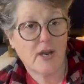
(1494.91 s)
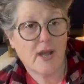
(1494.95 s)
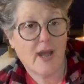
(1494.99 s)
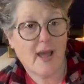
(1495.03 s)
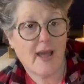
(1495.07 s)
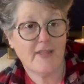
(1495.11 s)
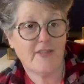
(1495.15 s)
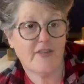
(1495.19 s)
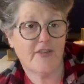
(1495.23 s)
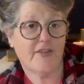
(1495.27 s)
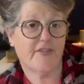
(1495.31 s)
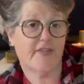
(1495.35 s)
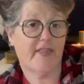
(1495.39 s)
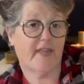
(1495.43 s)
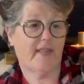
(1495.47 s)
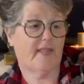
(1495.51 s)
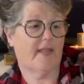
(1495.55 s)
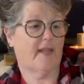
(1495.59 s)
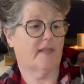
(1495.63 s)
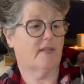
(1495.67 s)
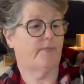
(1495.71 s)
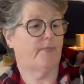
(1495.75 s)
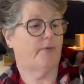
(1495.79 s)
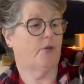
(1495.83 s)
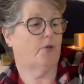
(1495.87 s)
I just think
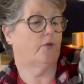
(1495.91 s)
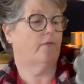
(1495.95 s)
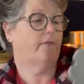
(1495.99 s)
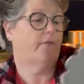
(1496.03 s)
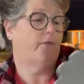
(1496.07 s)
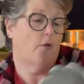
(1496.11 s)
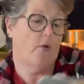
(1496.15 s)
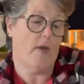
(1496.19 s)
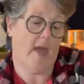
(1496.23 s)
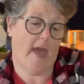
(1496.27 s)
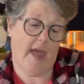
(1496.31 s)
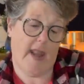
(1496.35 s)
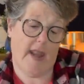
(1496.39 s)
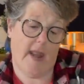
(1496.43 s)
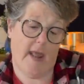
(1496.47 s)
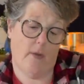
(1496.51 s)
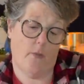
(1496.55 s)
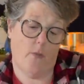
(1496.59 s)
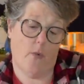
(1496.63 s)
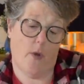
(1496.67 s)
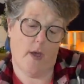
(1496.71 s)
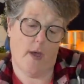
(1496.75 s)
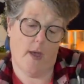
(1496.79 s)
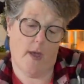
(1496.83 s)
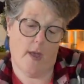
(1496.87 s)
that's beautiful. And it
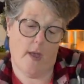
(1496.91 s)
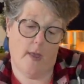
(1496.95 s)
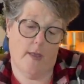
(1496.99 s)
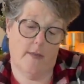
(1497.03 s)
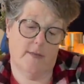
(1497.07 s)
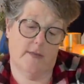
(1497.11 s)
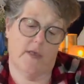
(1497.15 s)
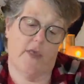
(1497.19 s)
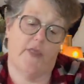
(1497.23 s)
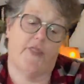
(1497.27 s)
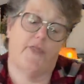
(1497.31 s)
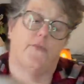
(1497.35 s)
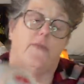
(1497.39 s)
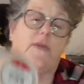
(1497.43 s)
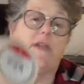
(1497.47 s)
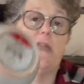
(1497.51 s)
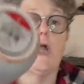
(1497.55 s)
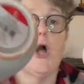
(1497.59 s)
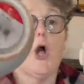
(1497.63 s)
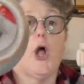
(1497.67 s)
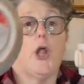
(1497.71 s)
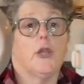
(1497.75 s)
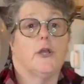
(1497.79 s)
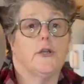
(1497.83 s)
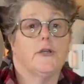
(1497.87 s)
was
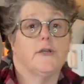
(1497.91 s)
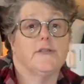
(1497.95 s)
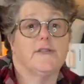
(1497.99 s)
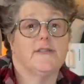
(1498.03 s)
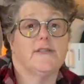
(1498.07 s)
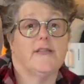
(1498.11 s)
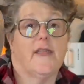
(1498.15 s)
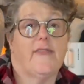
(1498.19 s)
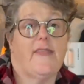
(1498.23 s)
$3.